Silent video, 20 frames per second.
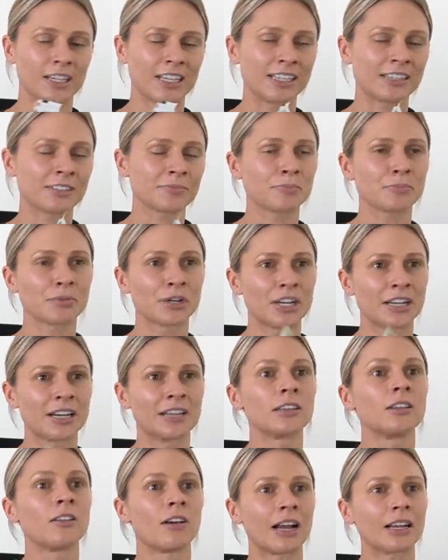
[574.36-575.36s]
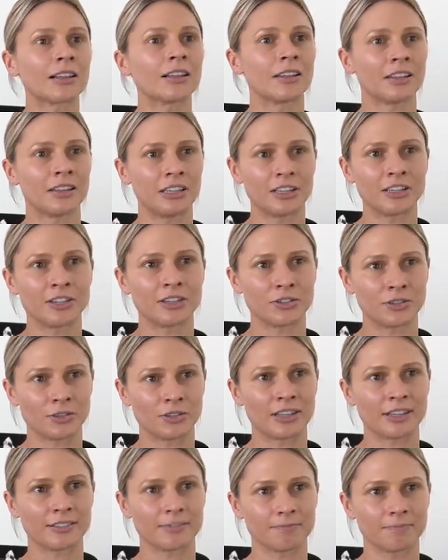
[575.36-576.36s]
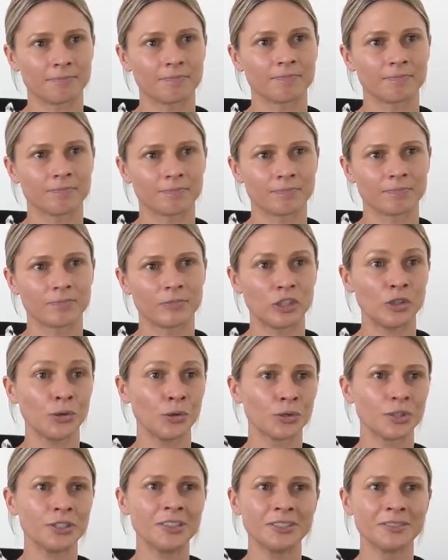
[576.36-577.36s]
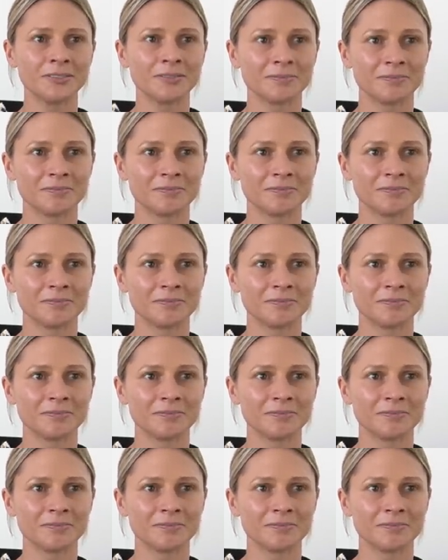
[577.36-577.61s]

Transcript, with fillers: it's pretty unlikely that you're going to do that. Okay. You could.